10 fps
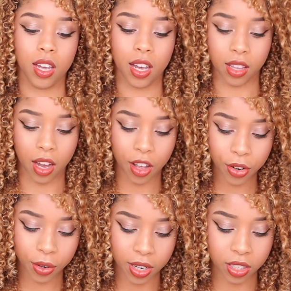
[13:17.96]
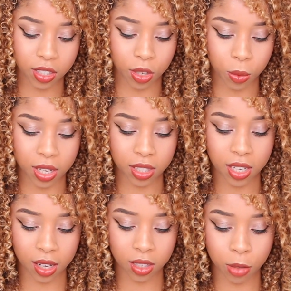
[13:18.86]
And the other question was,
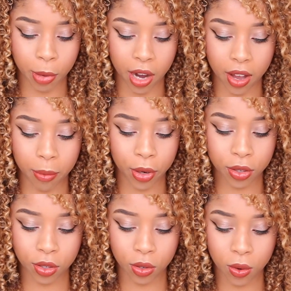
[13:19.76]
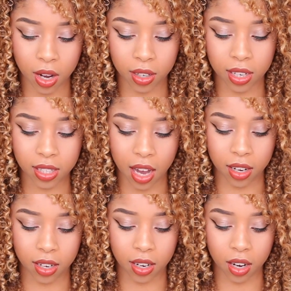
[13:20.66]
tell us about a personal quality,
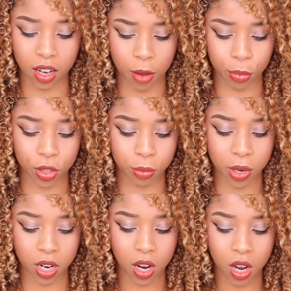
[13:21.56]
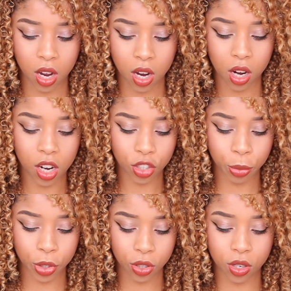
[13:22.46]
talent, accomplishment,
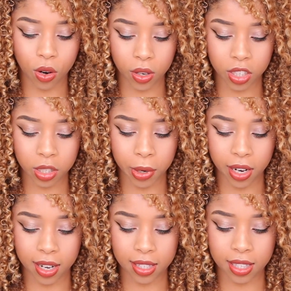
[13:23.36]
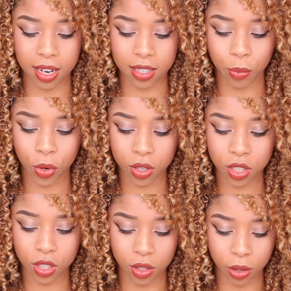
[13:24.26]
contribution, or experience that is important
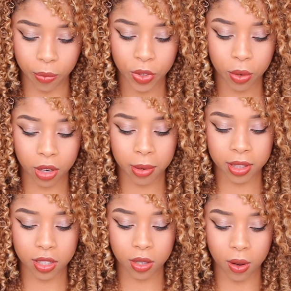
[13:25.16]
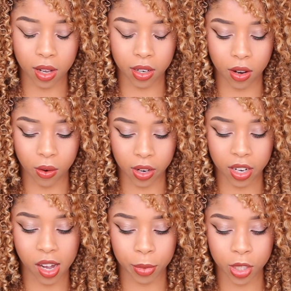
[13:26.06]
to you. What about this quality or
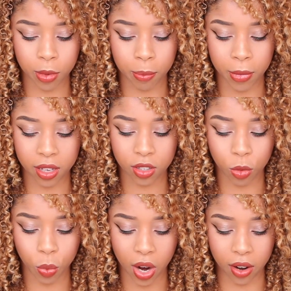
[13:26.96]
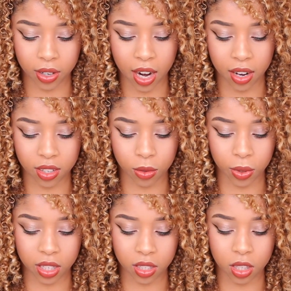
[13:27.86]
accomplishment makes you proud, and how does it
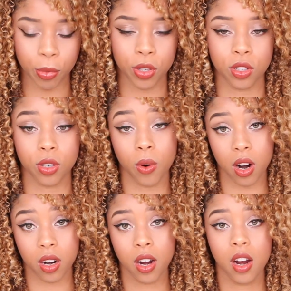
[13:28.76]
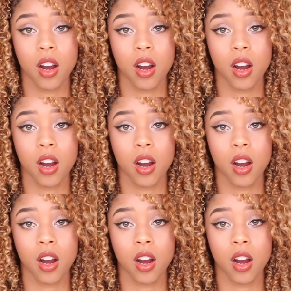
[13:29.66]
relate to the person you are?